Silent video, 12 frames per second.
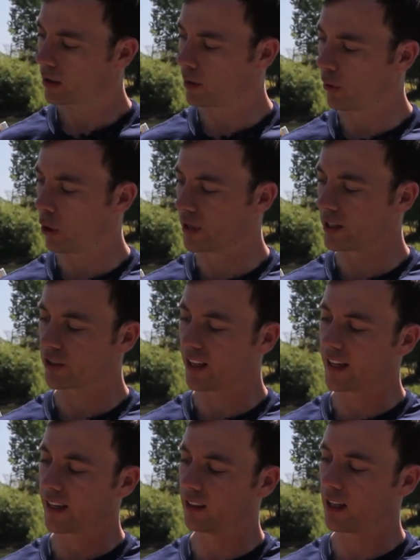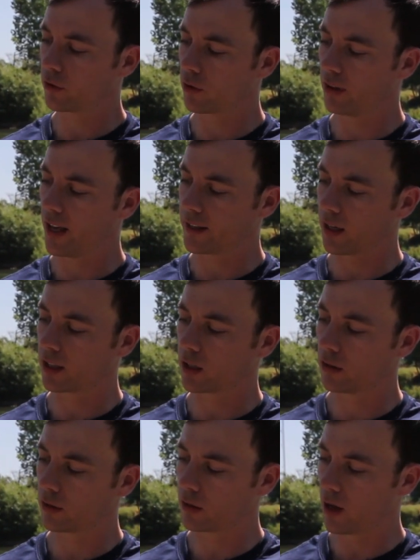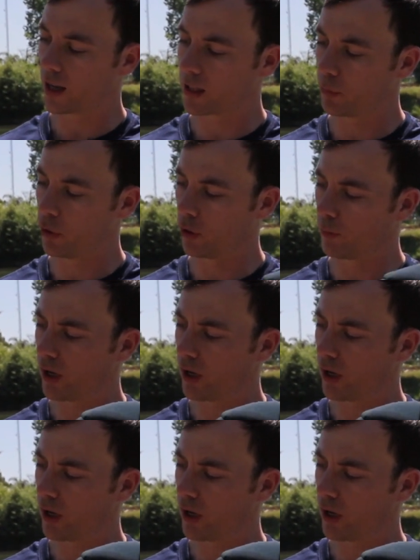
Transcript: They have GPS on board and they radio their positions